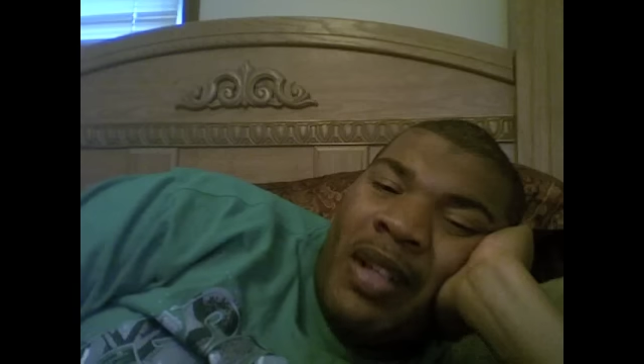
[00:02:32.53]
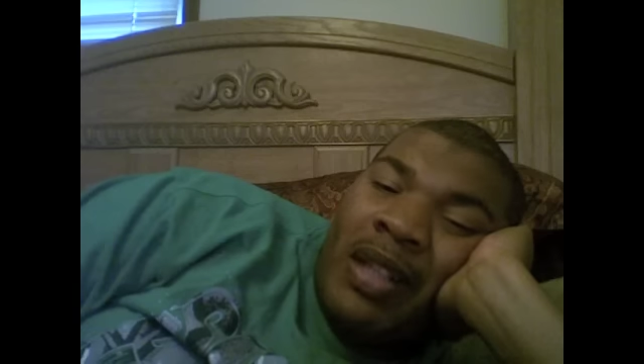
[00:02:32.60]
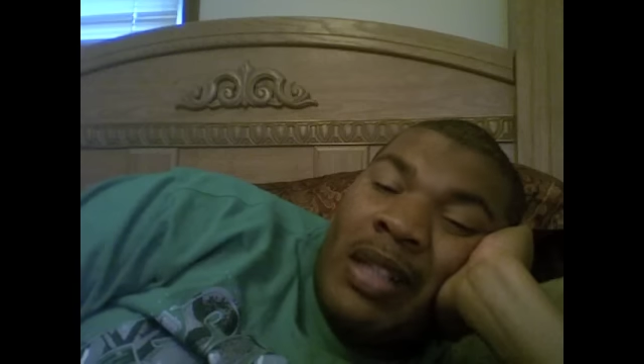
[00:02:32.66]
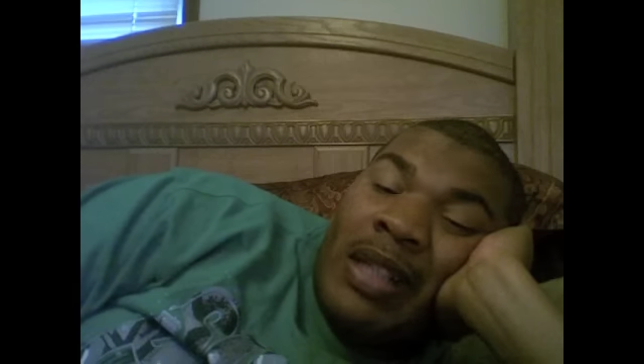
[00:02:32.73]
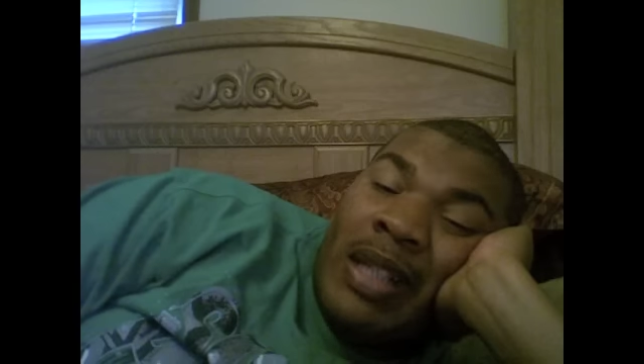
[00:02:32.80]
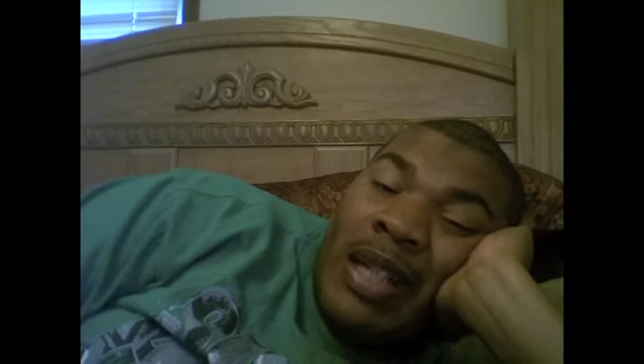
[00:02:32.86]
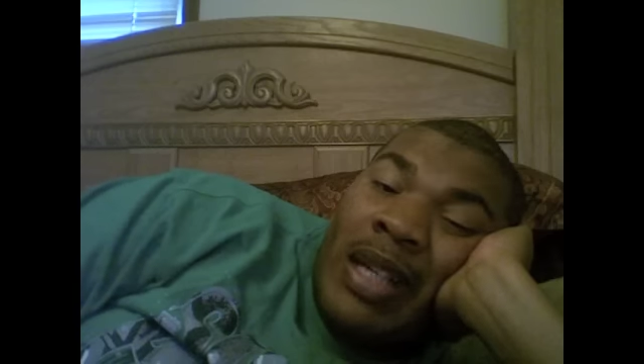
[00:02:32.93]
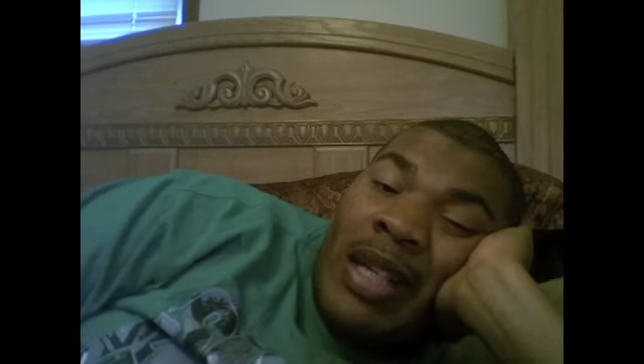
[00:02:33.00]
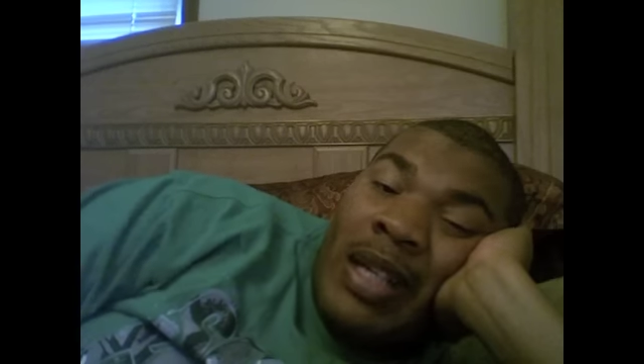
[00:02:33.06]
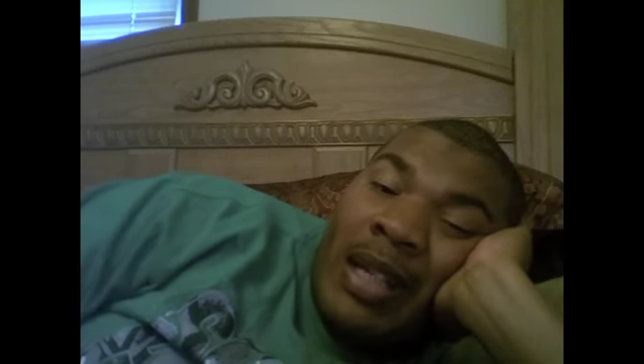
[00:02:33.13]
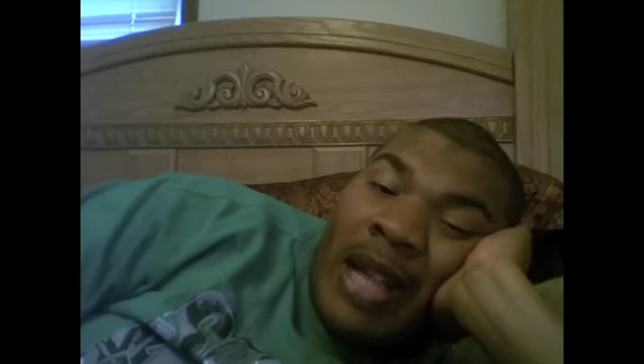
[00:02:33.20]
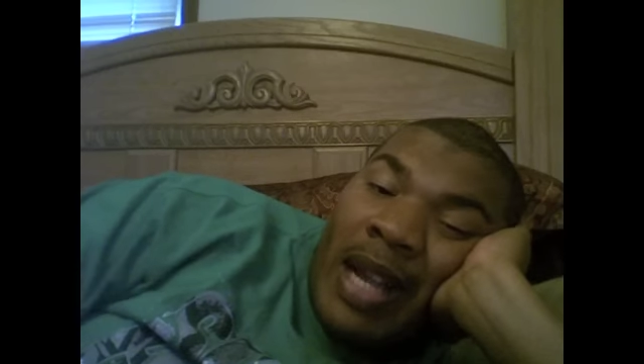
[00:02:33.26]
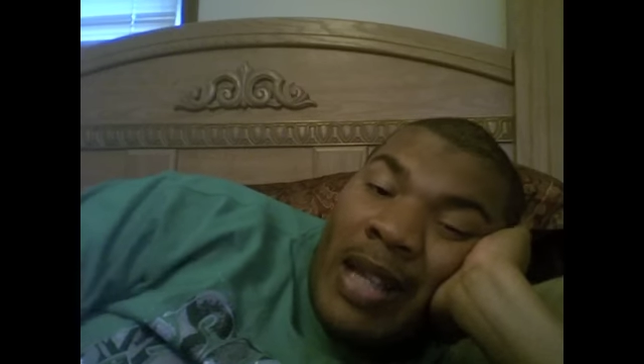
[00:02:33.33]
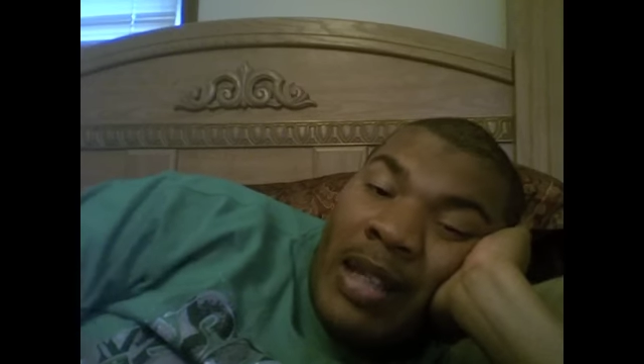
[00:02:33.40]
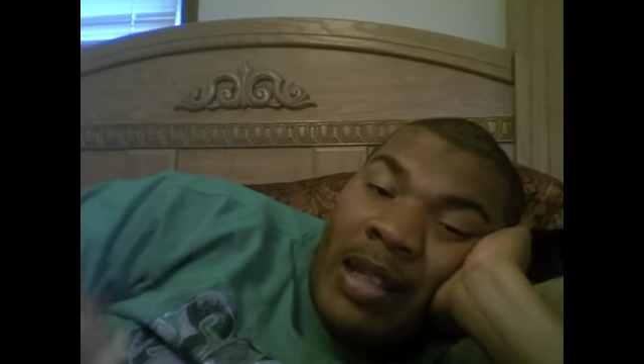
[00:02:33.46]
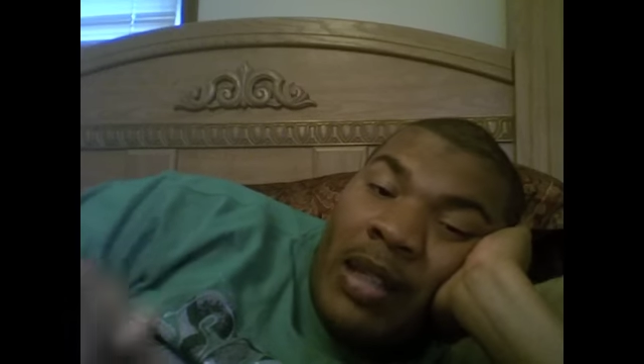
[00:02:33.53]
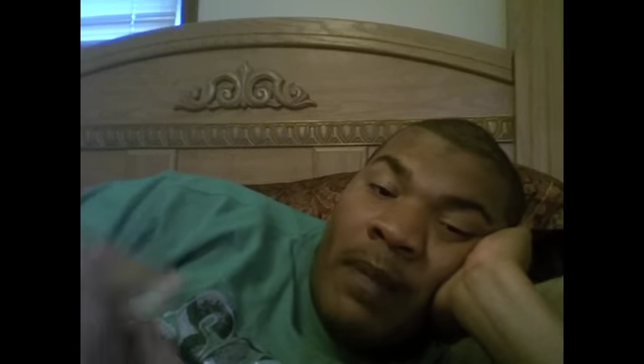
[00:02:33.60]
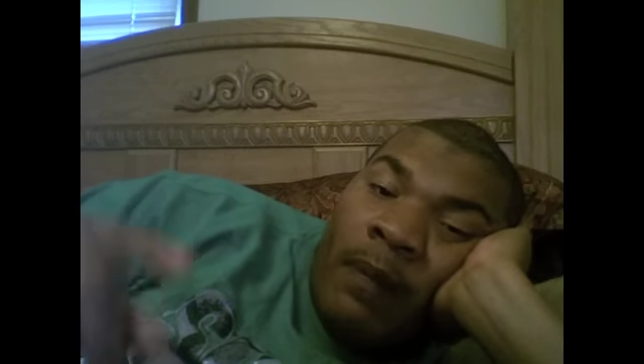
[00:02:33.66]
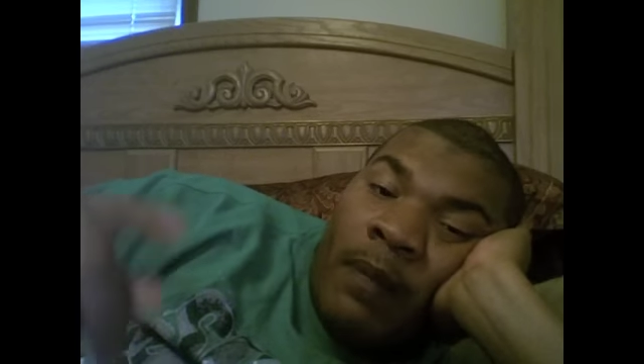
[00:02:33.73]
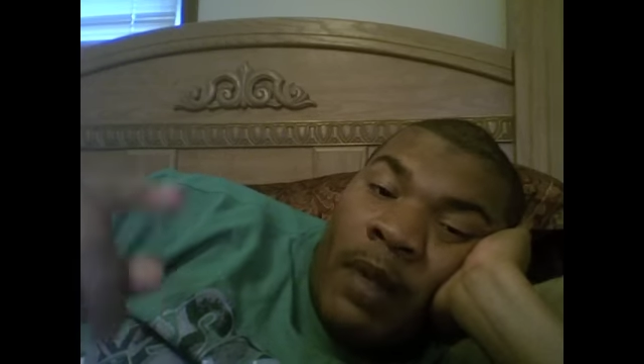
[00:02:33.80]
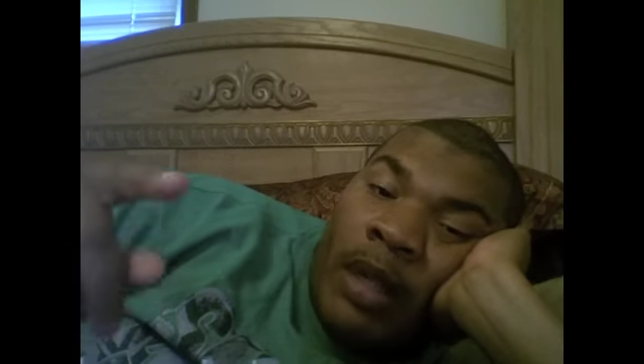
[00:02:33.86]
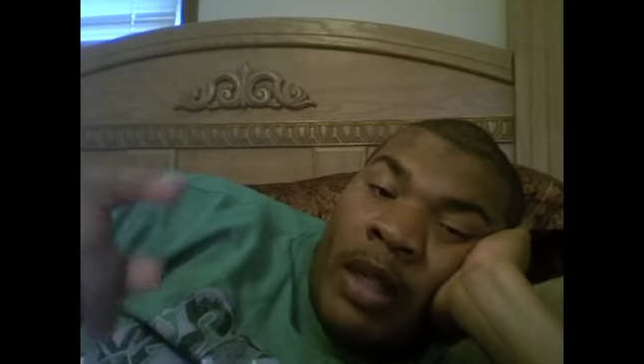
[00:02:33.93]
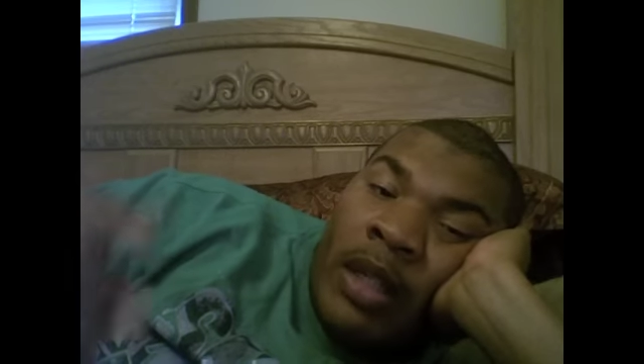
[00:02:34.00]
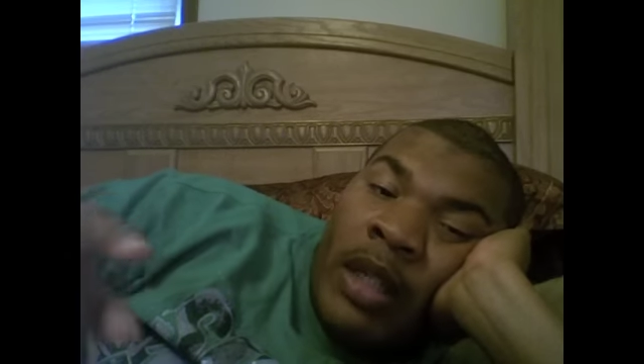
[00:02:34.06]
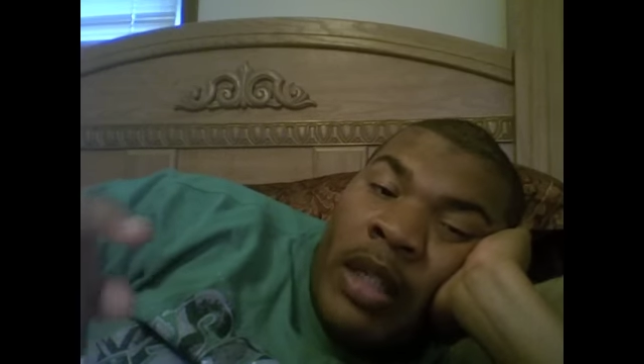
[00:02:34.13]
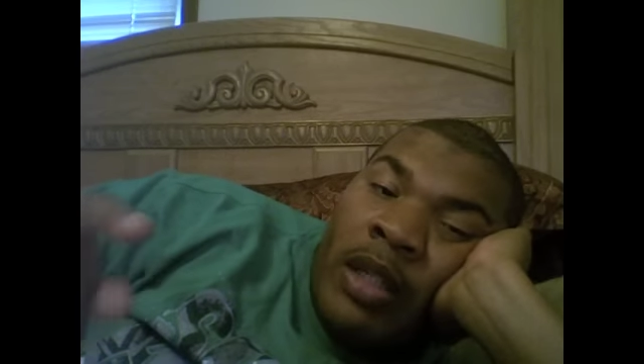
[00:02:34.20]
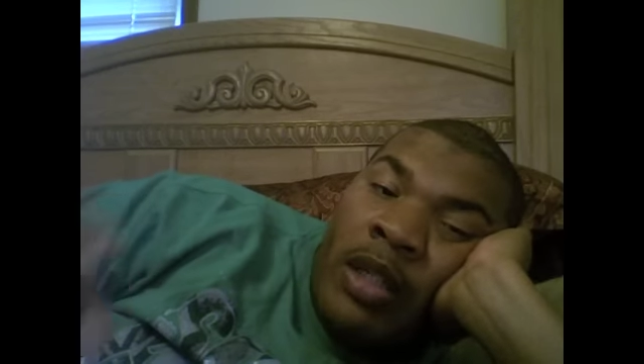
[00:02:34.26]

see, that's this